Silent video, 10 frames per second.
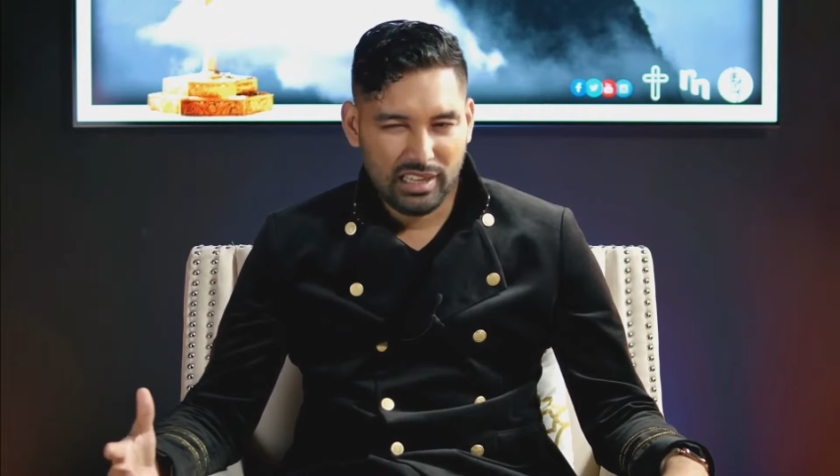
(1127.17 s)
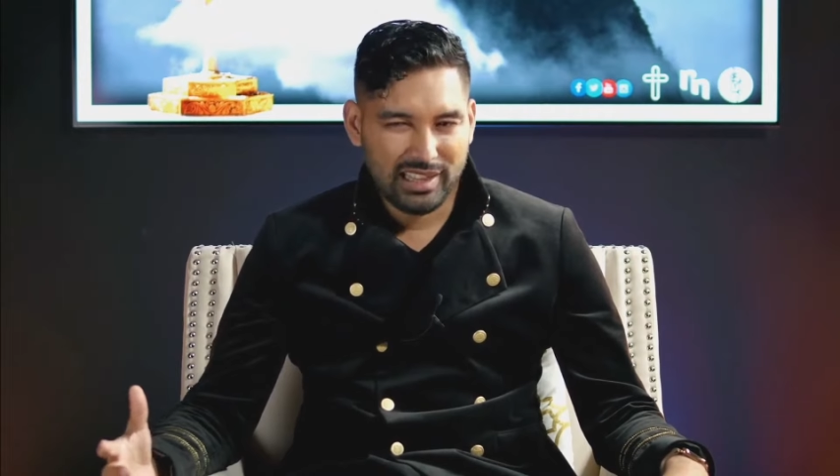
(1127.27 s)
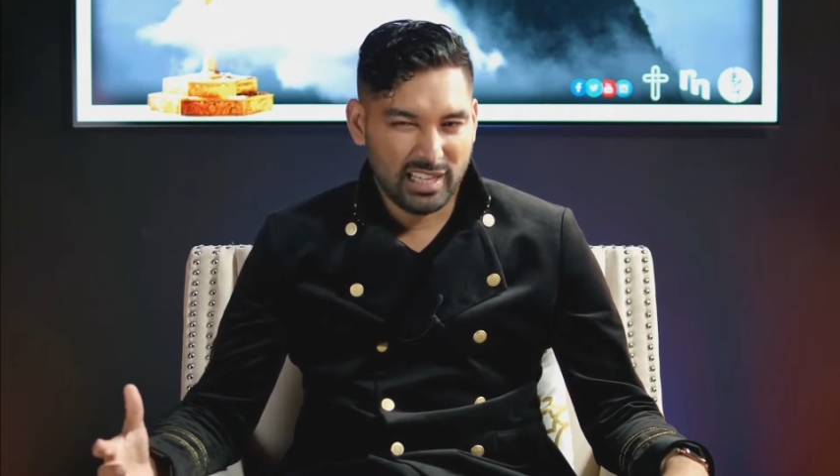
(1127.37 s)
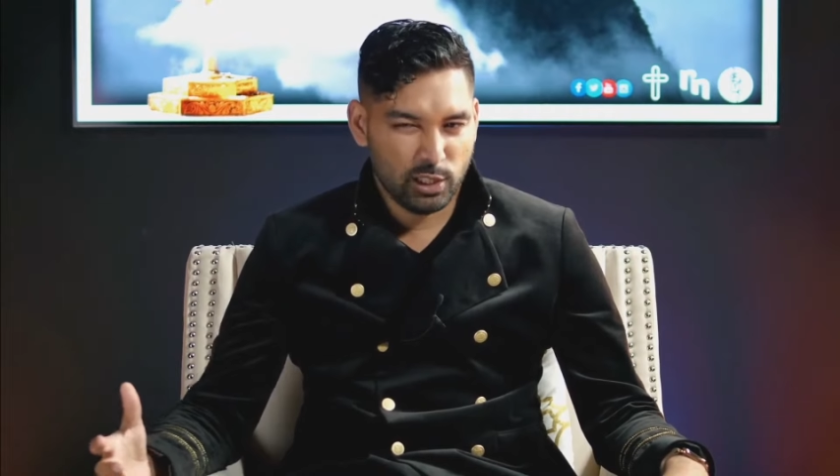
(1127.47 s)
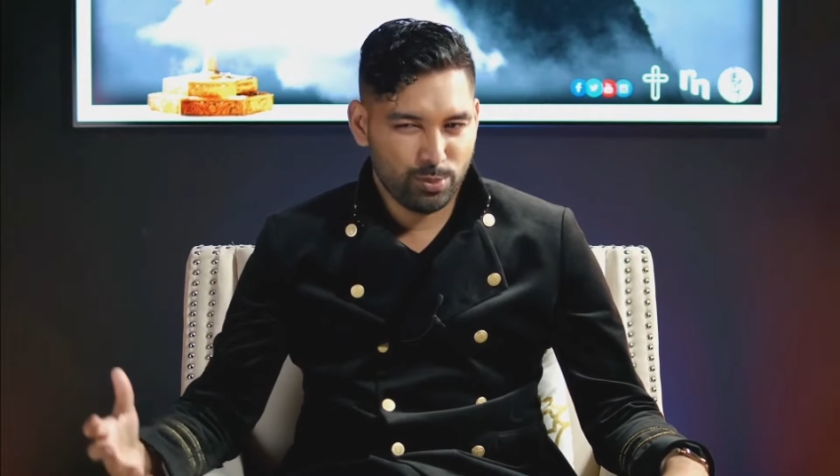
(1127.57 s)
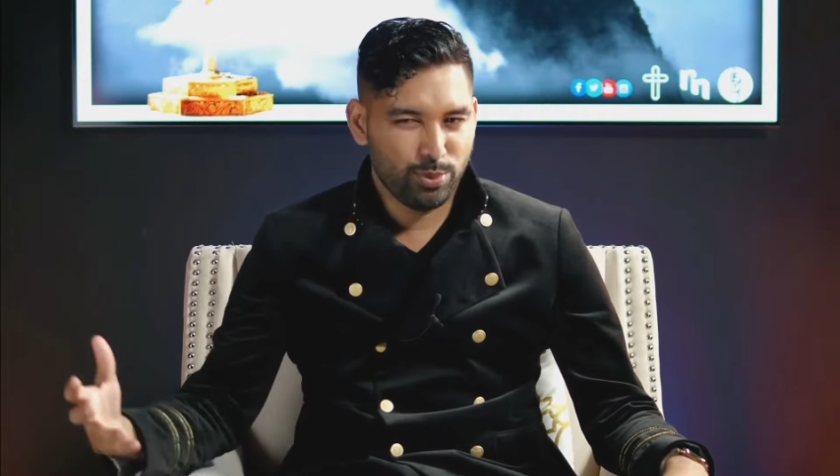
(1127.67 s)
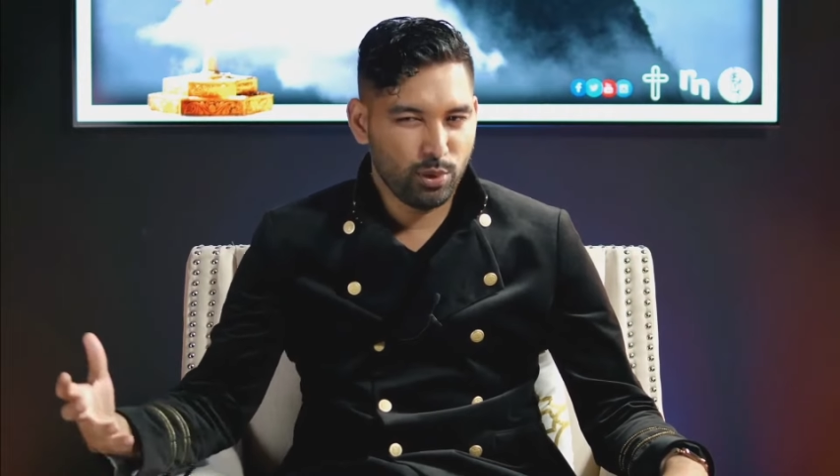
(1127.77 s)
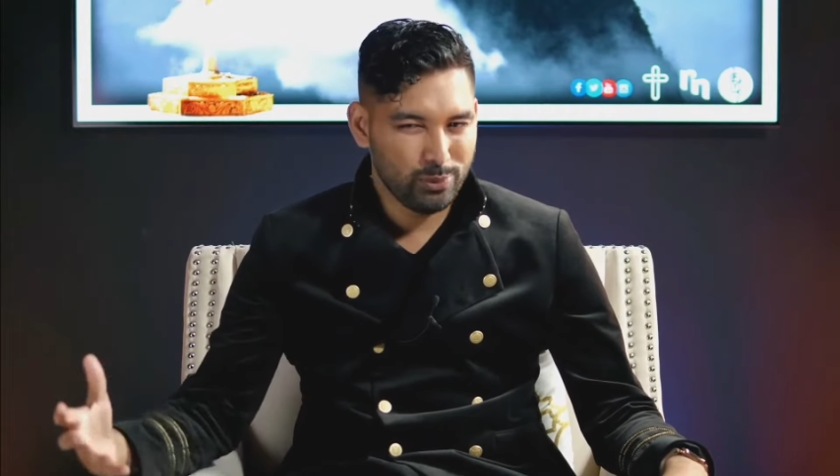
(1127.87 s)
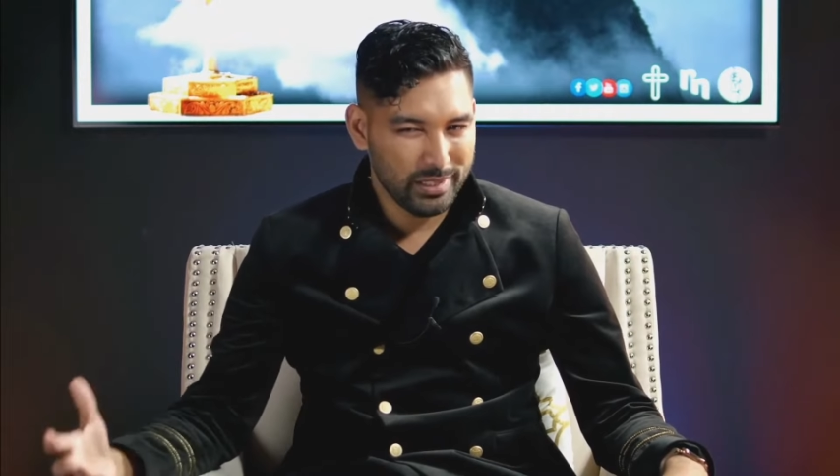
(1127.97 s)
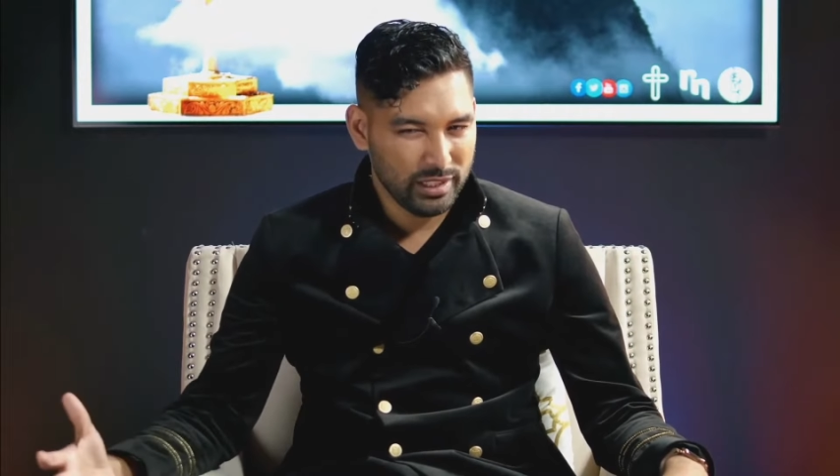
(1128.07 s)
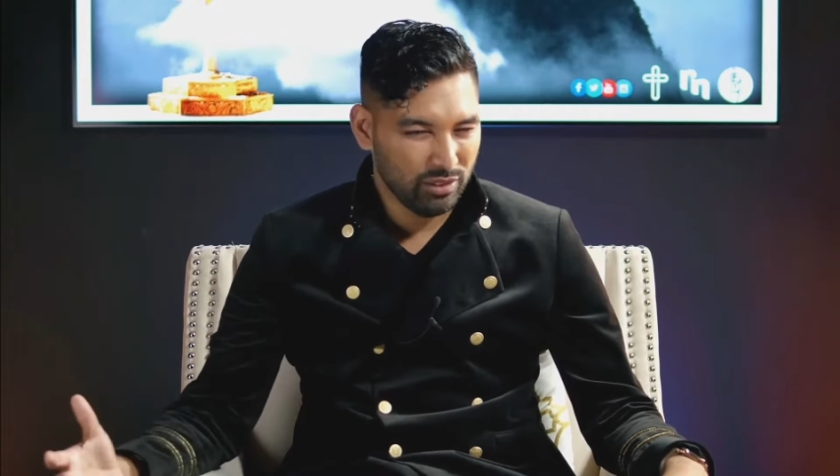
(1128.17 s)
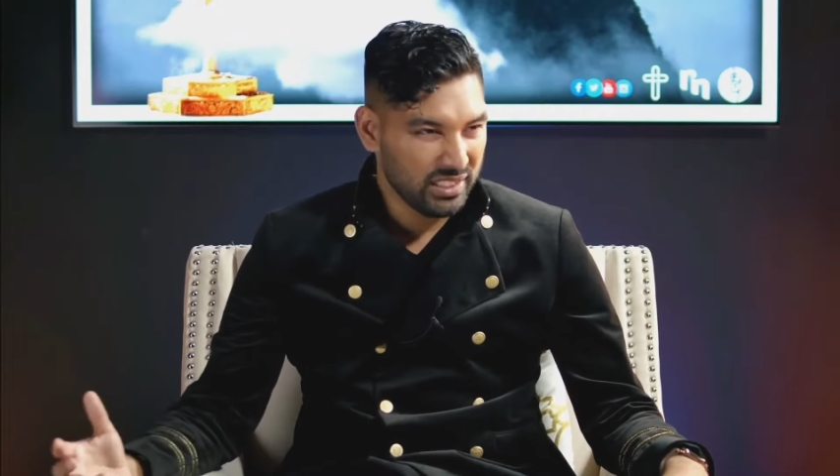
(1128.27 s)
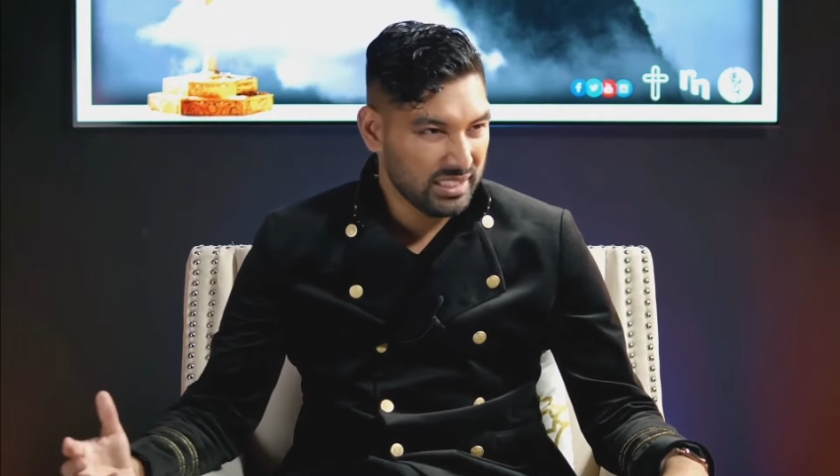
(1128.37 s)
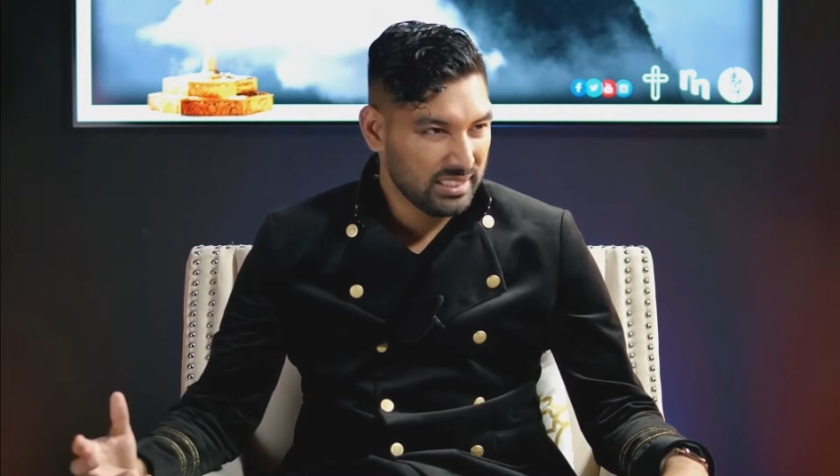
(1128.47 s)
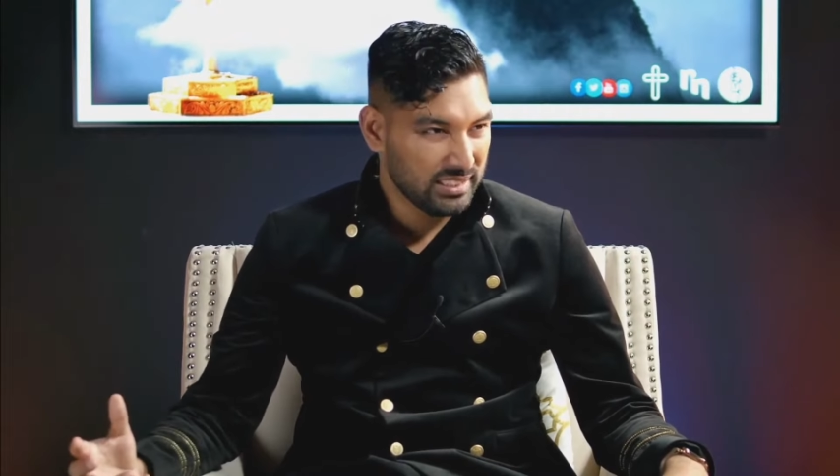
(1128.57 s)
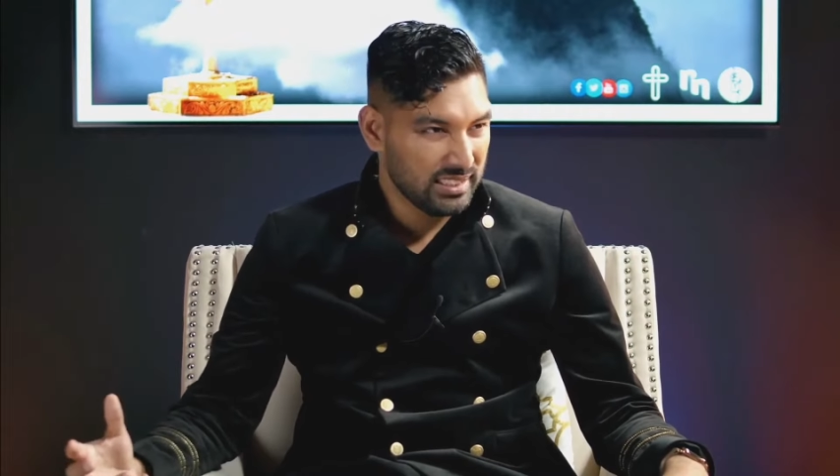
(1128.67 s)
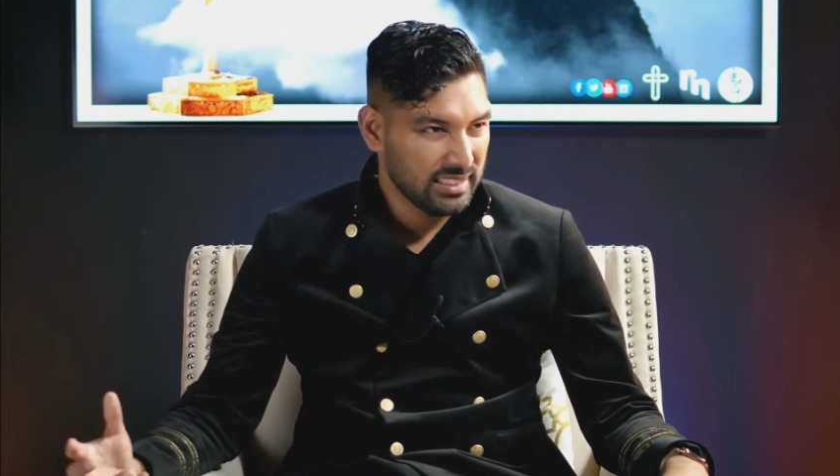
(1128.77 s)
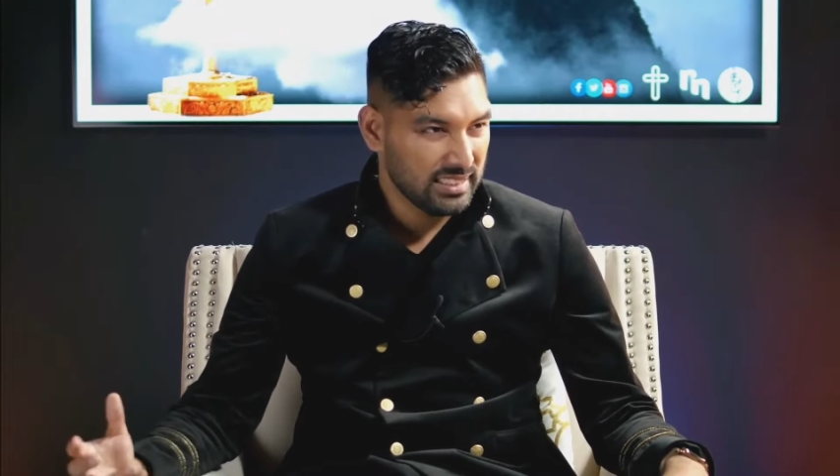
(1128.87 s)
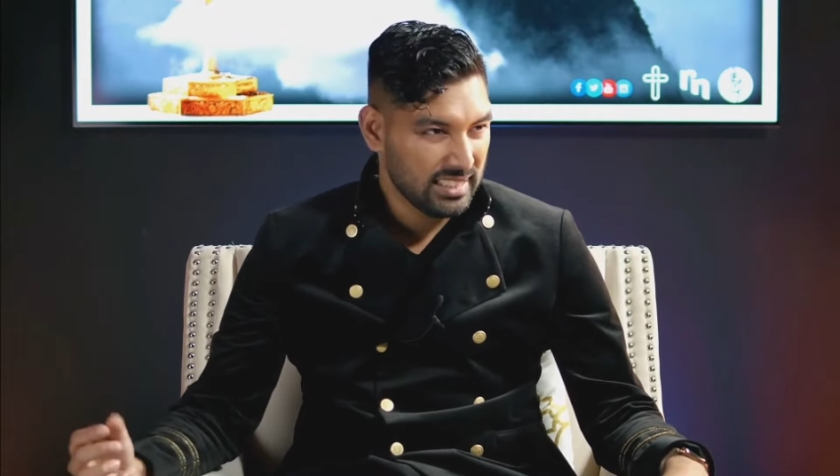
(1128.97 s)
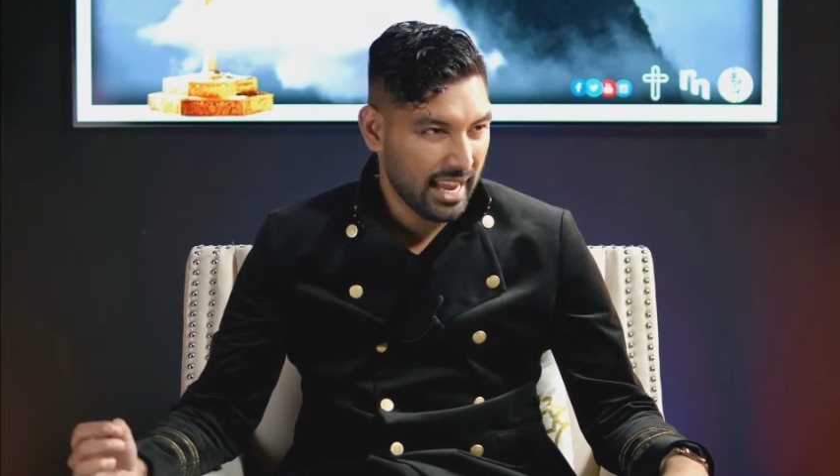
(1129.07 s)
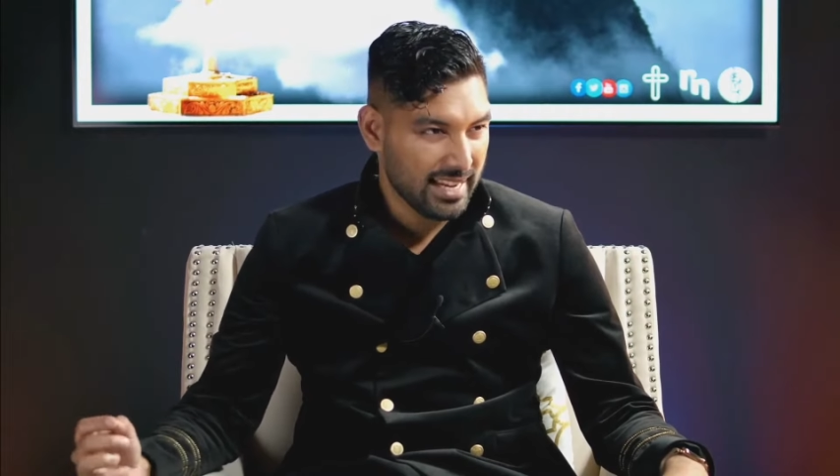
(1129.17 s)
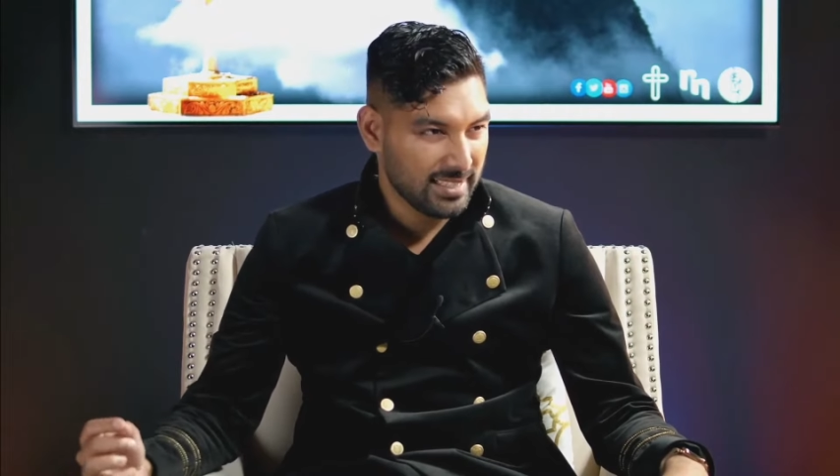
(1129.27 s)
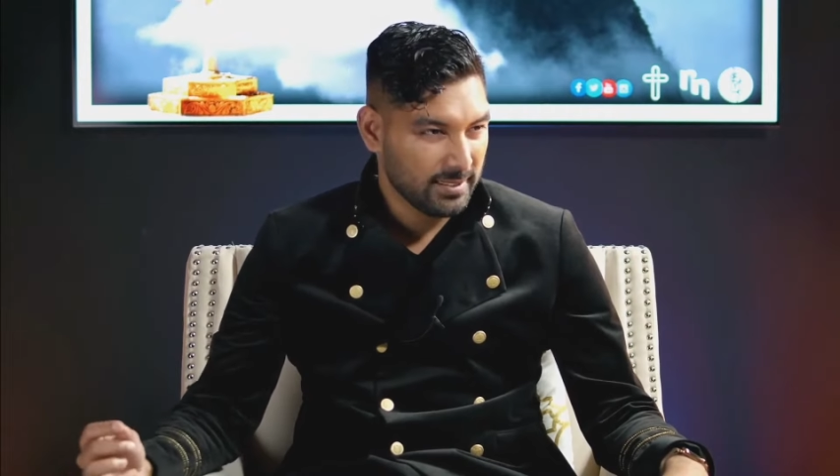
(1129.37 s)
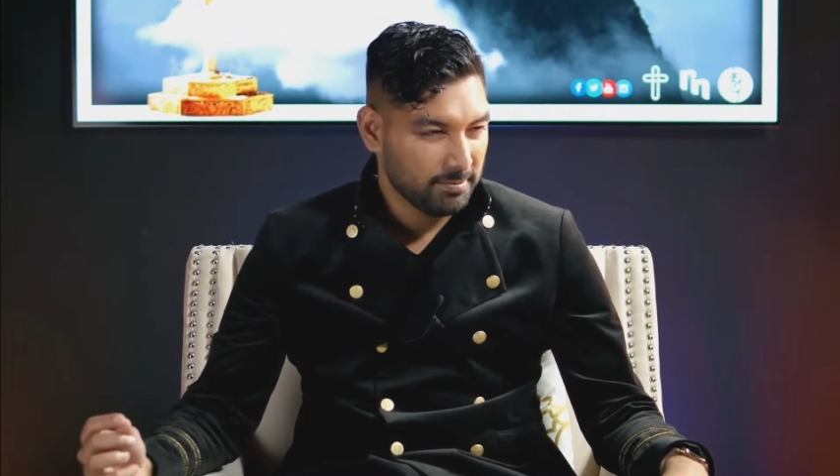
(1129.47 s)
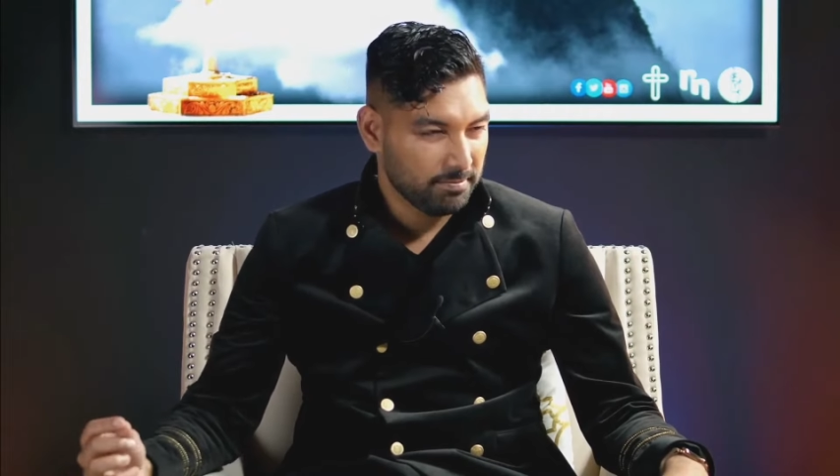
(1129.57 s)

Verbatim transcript: that is blowing on this set